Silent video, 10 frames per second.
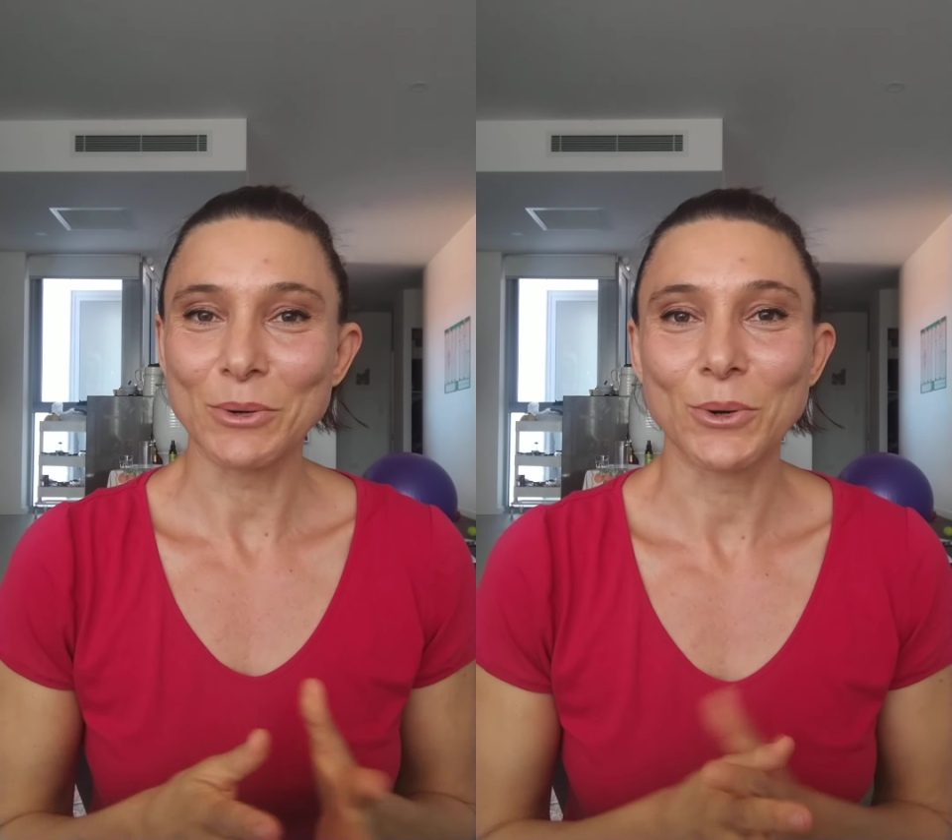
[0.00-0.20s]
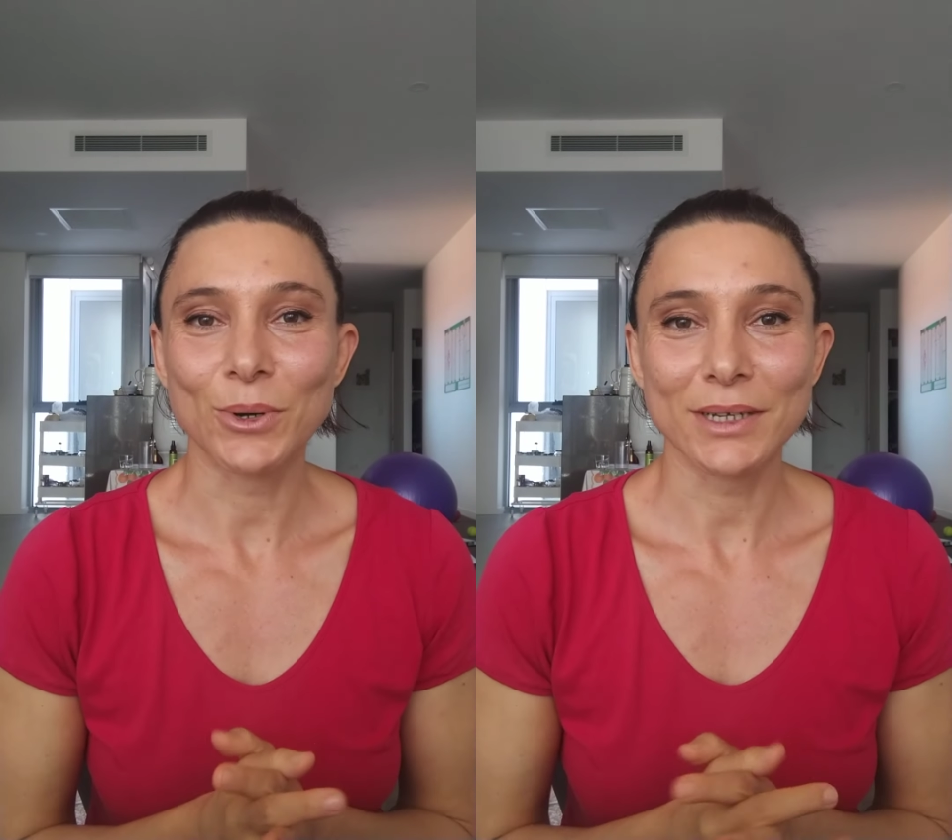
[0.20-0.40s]

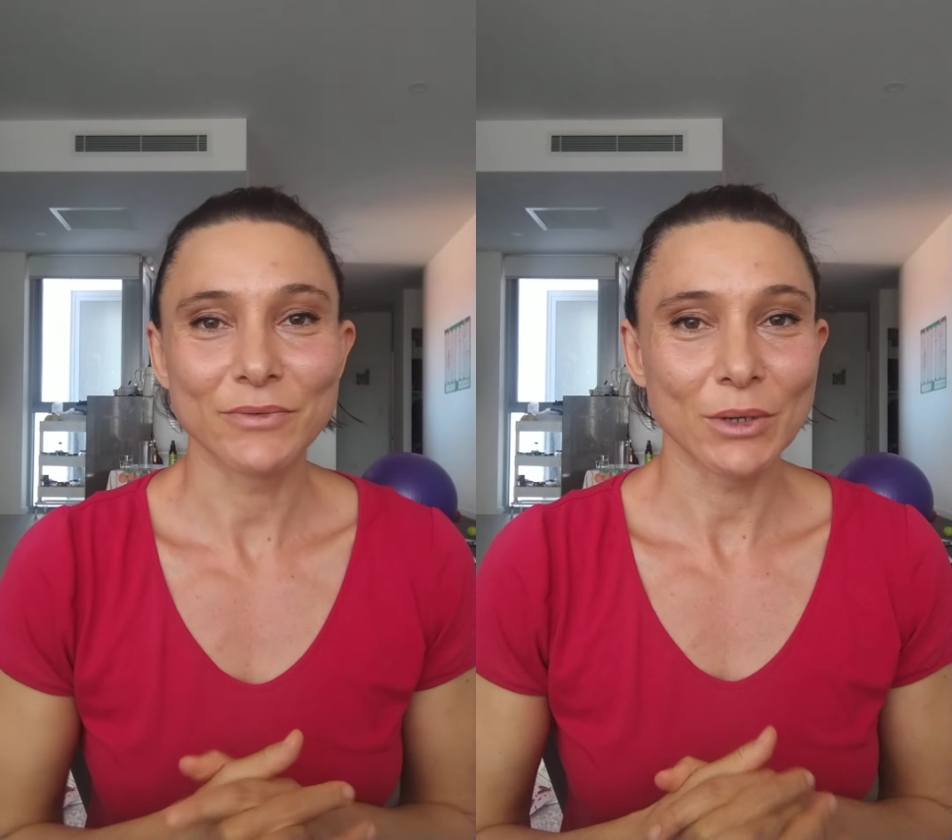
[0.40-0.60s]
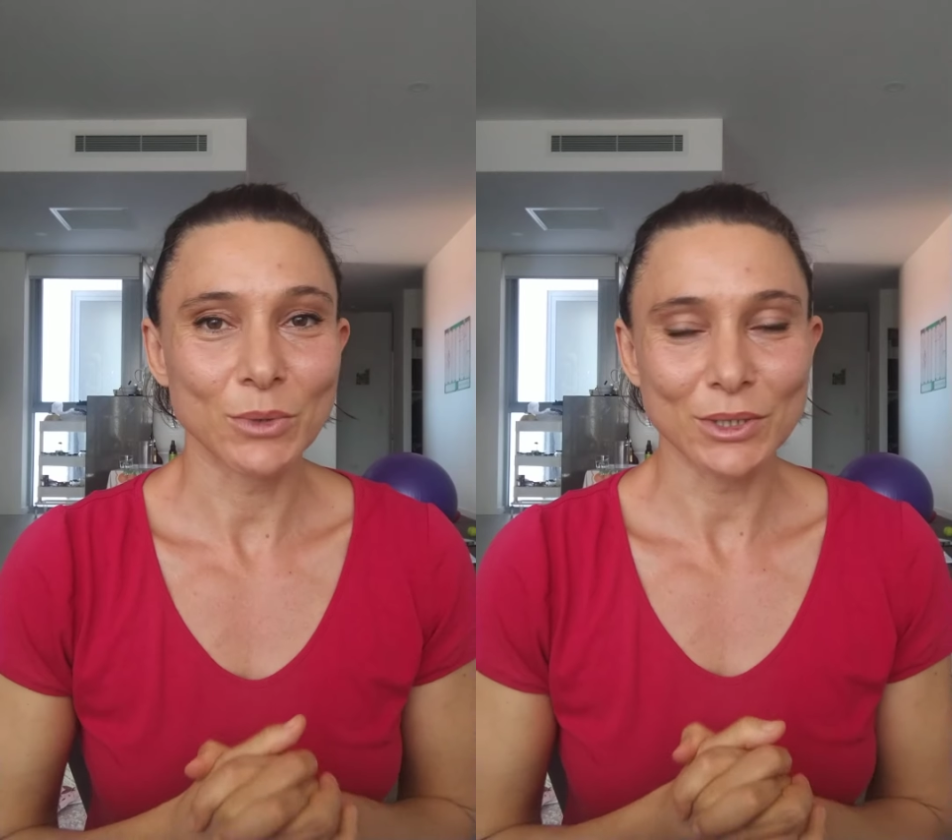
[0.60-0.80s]
or
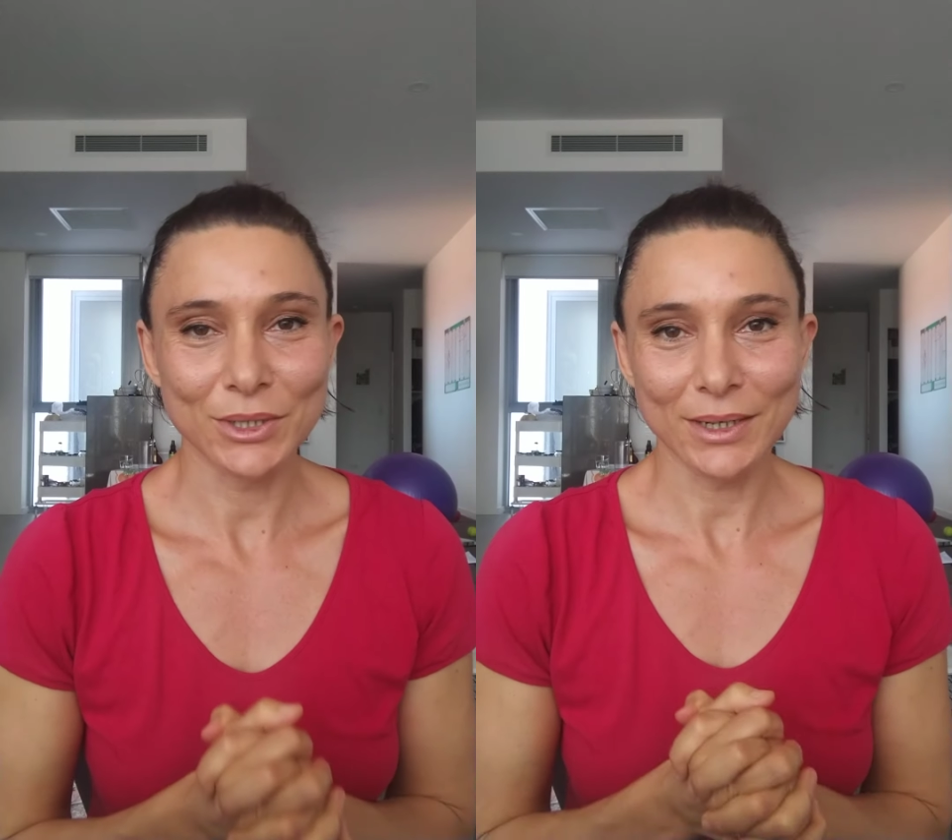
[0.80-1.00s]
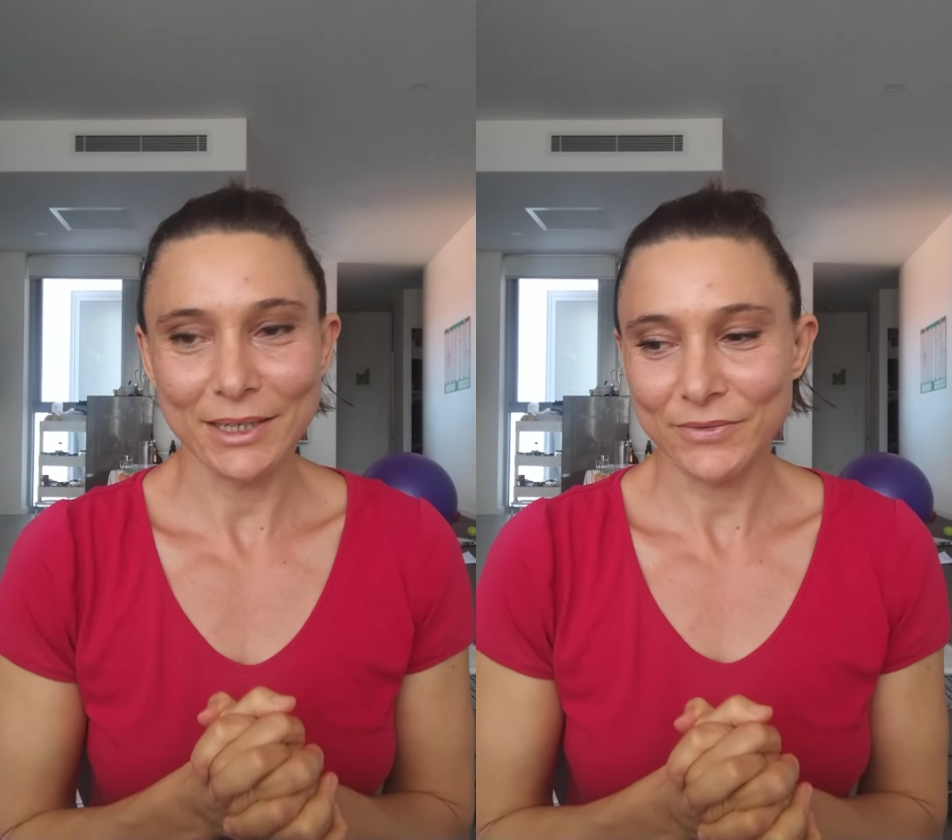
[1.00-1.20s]
if I want
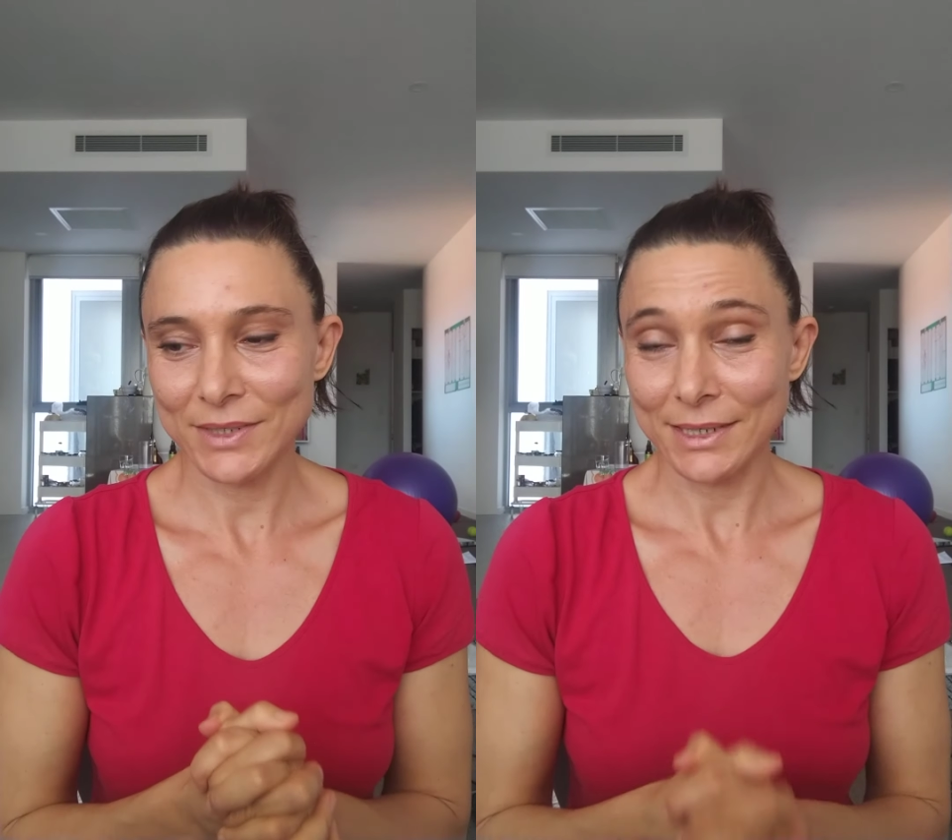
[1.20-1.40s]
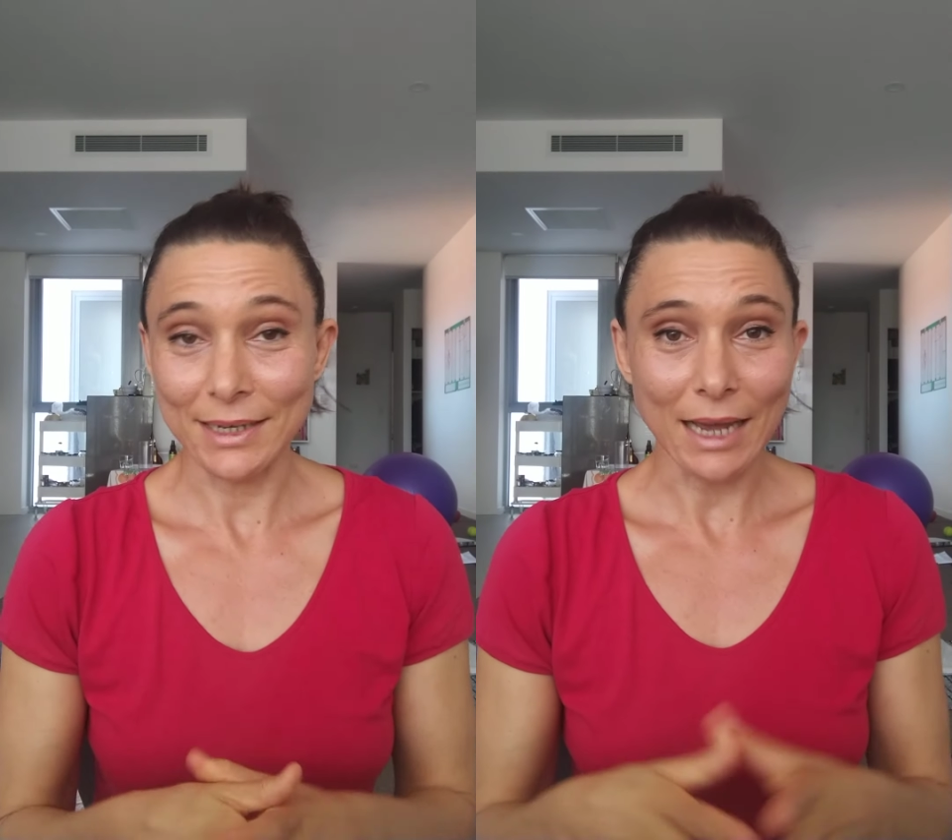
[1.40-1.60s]
to
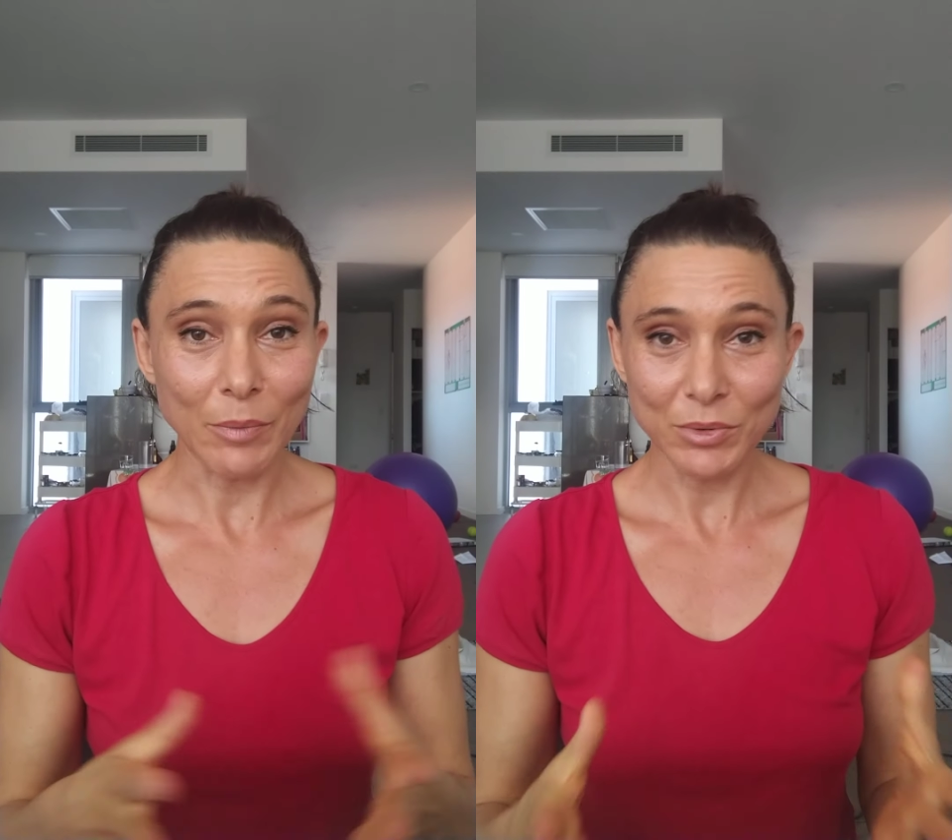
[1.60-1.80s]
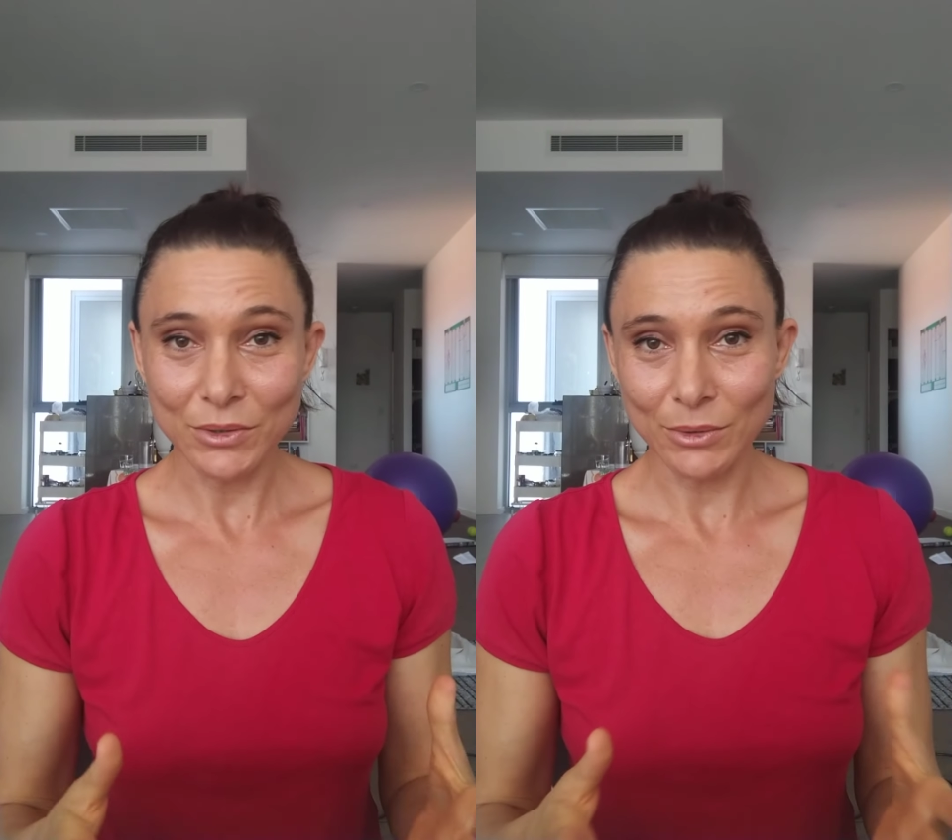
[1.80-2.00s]
lift an
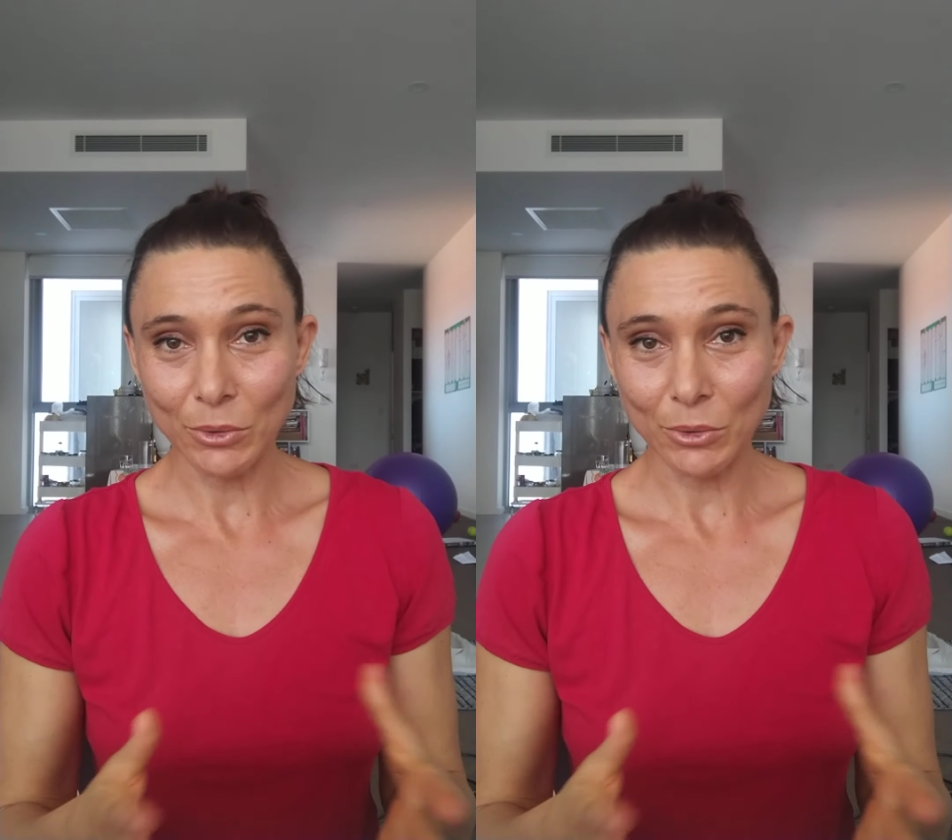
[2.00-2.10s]
apple,